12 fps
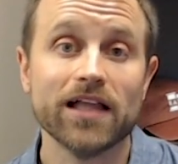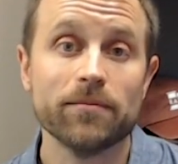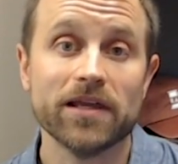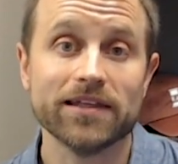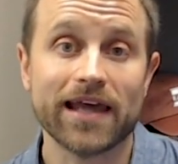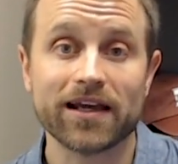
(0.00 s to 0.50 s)

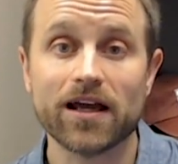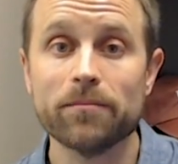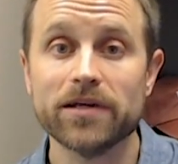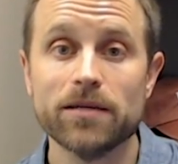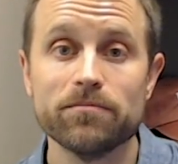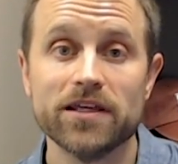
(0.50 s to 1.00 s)
claiming that
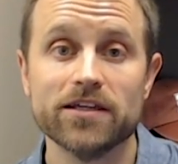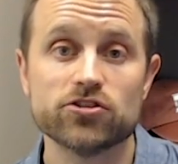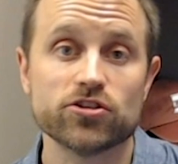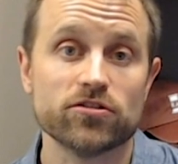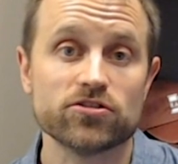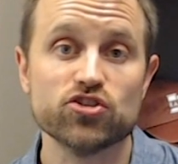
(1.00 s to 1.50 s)
Company B
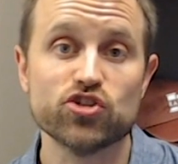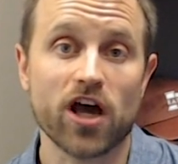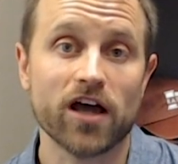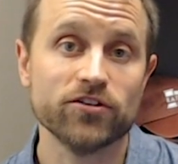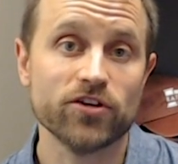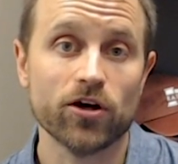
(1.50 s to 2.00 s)
insures
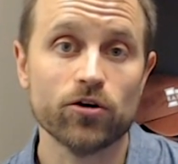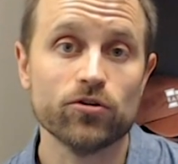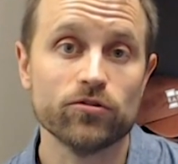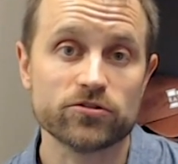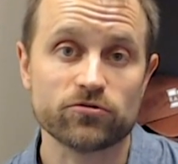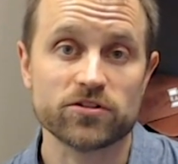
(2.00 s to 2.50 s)
John Doe,
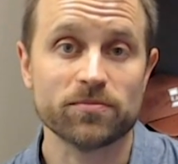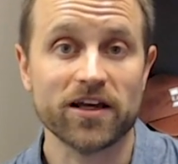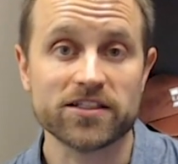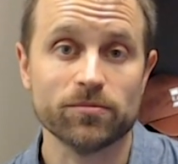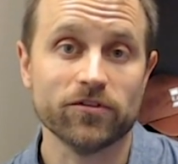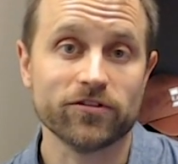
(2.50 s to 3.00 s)
who is
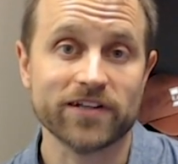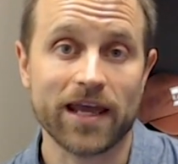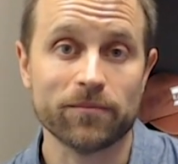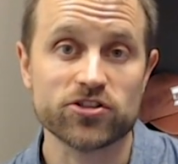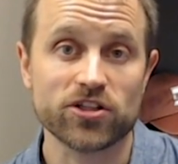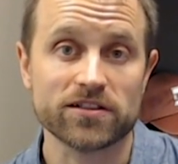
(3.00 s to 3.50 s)
responsible for
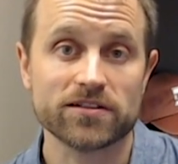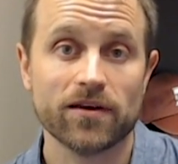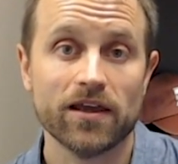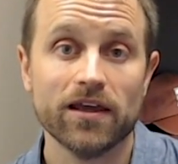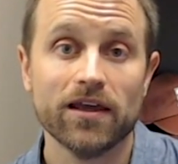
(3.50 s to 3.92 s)
damages.